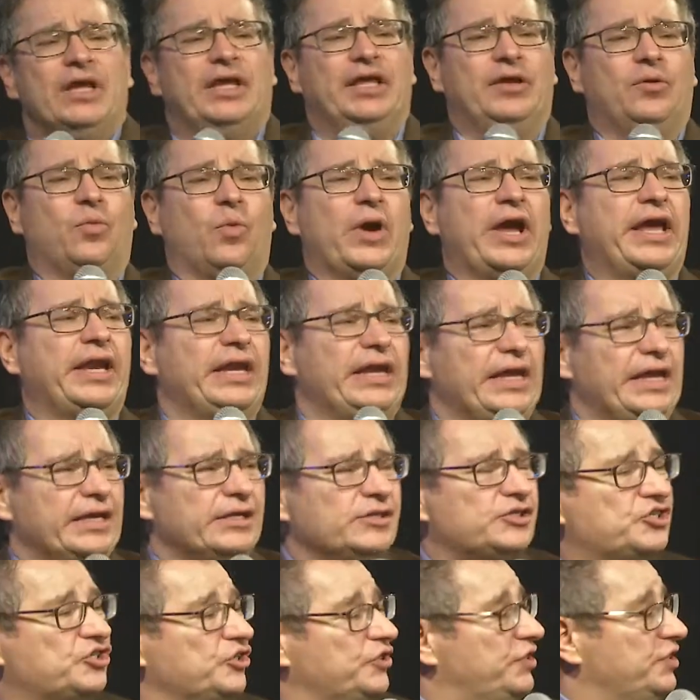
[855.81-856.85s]
he went
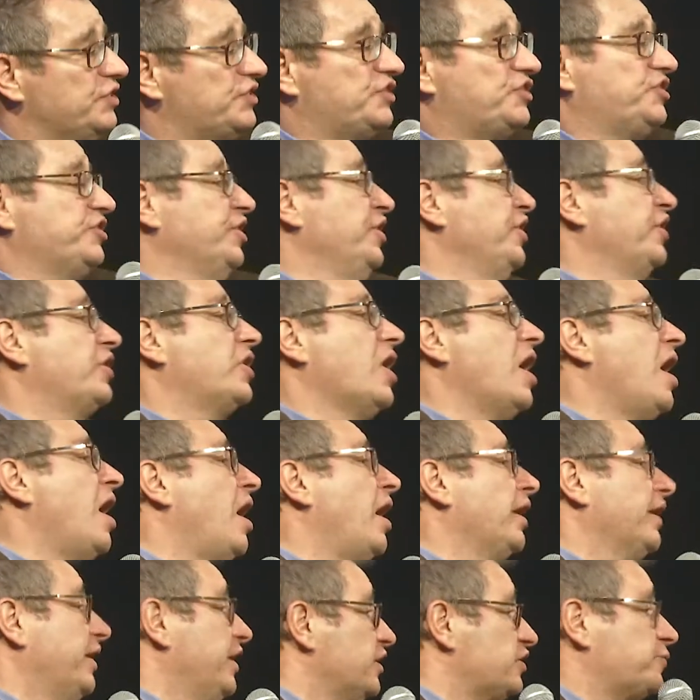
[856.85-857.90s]
into the
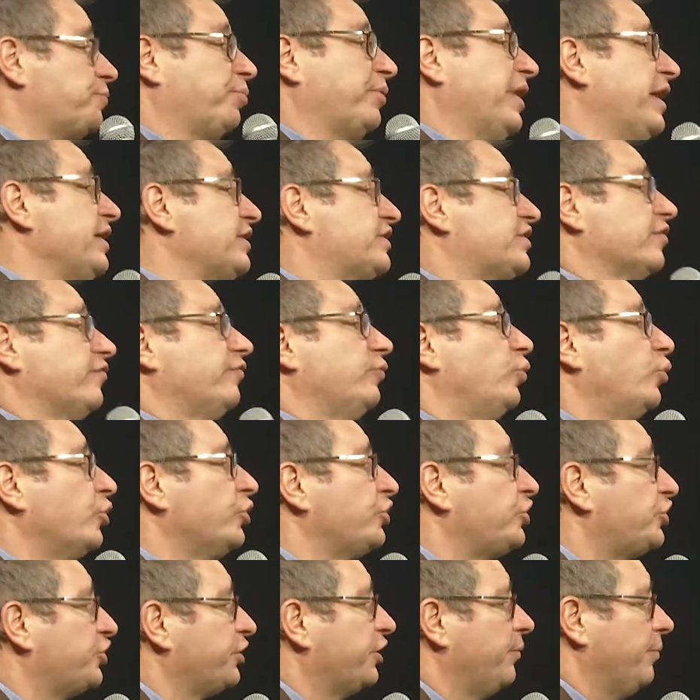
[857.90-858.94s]
synagogue, his place of
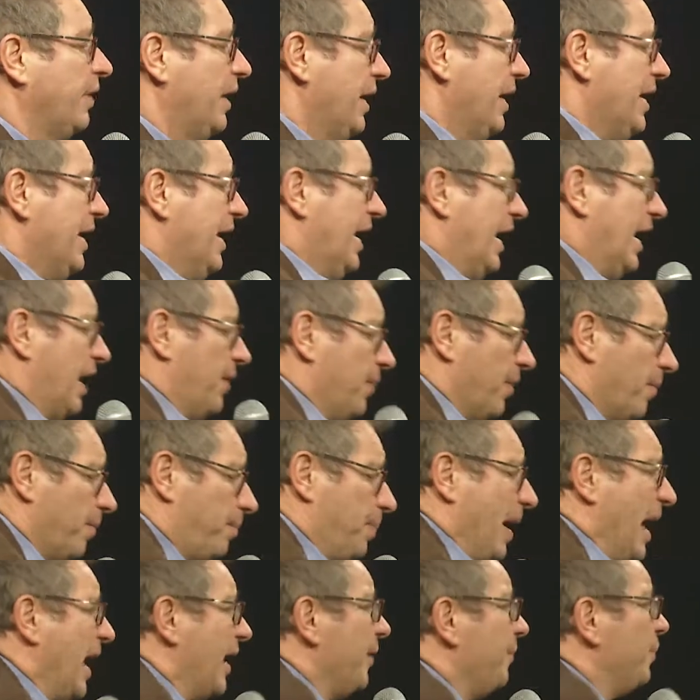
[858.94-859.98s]
worship, and the
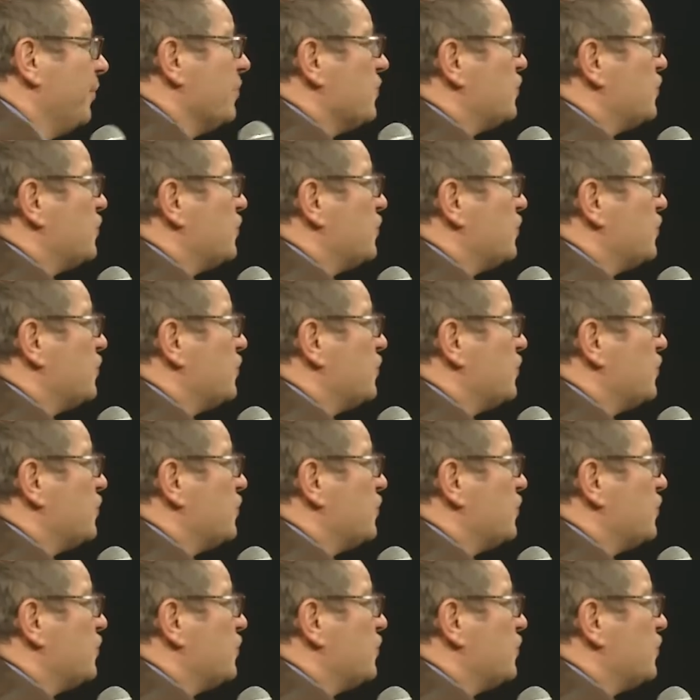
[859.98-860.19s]
Bible